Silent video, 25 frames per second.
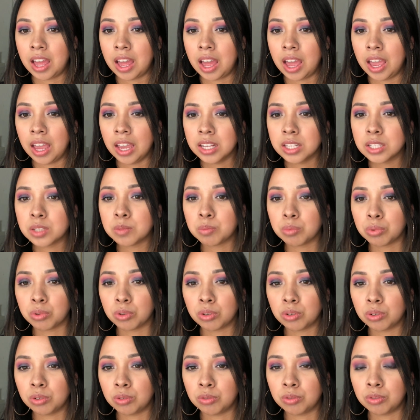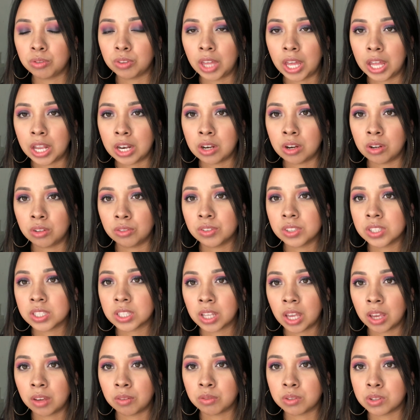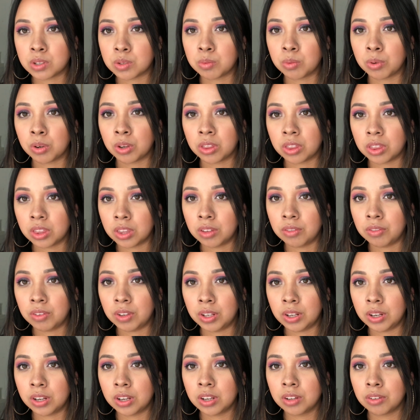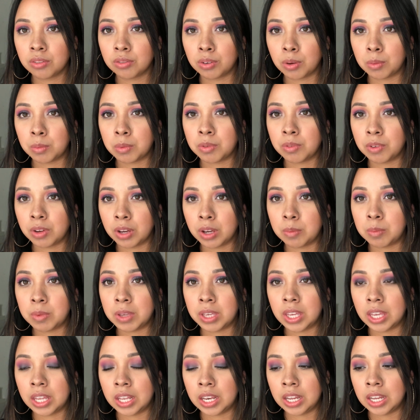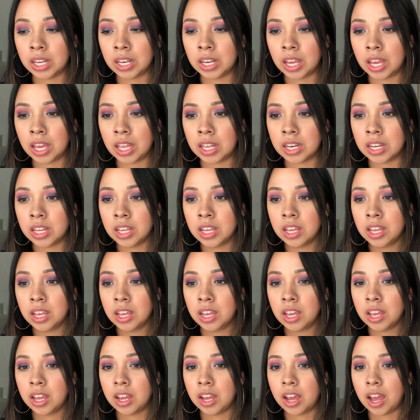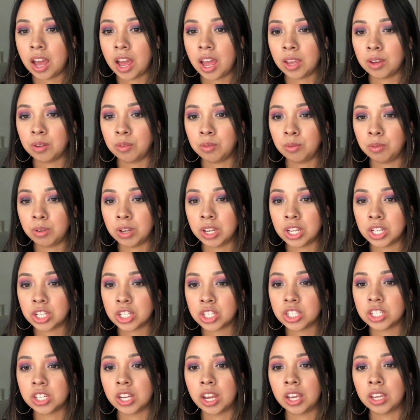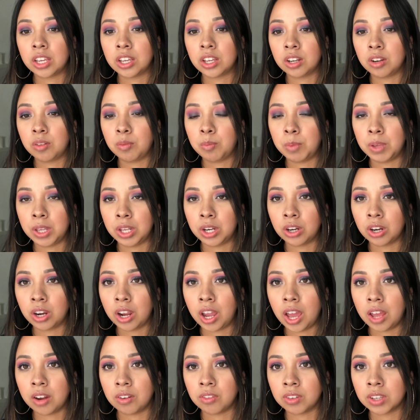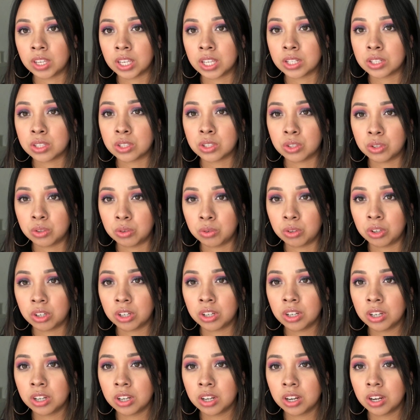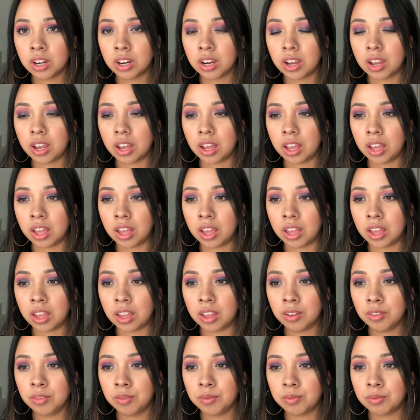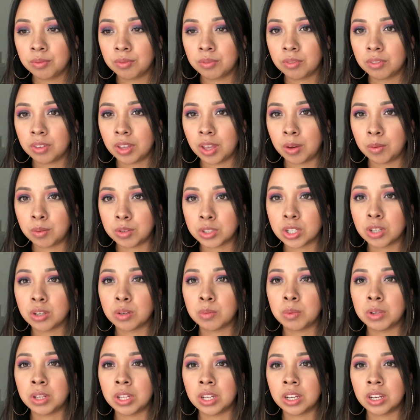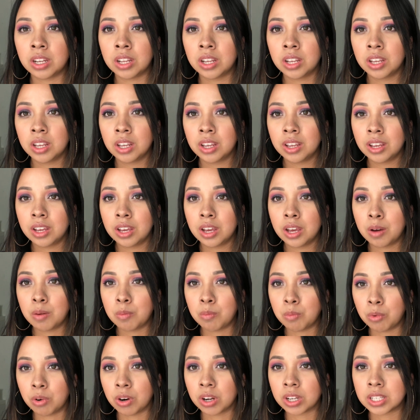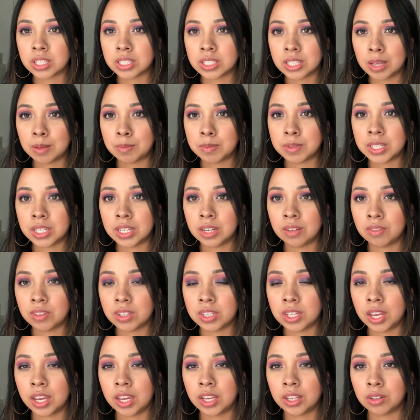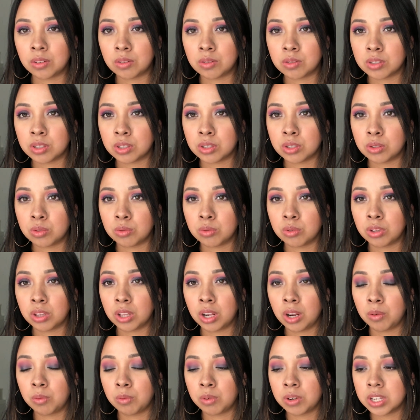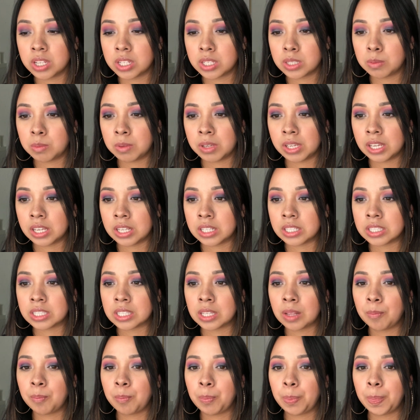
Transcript: I had to prove that Nova's life was worth living from the very beginning, and I wish I could have been her advocate sooner. I wish I'd been more accepting of the diagnosis sooner than I was, because